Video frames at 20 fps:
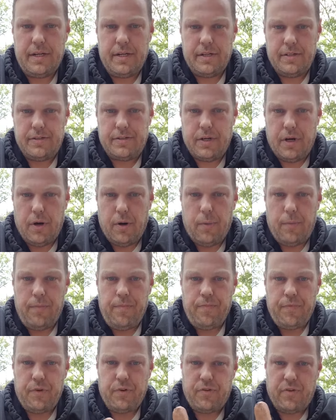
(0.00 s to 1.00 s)
So
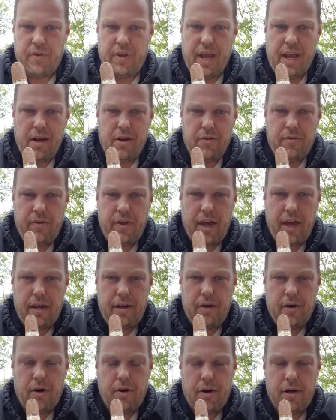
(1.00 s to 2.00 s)
there's a Taínos
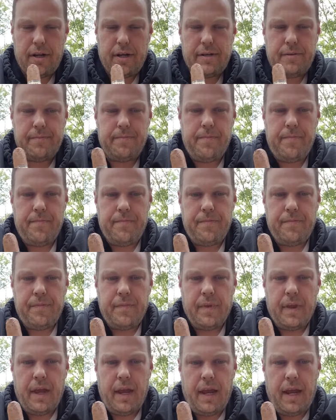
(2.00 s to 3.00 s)
head on it,
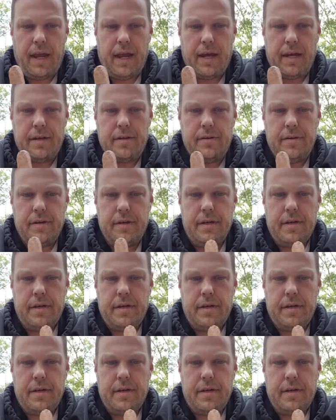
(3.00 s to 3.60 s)
and